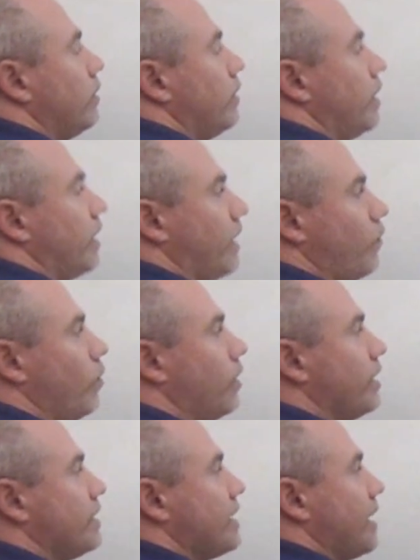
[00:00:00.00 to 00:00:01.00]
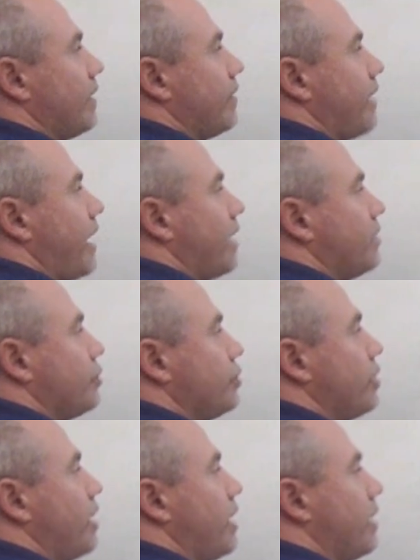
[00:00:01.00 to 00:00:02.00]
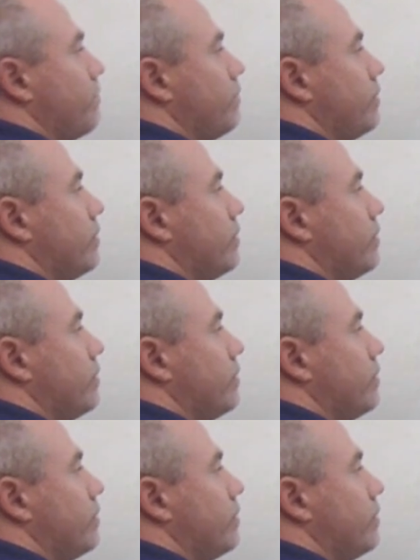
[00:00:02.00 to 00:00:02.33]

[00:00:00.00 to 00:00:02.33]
and I want to take that shape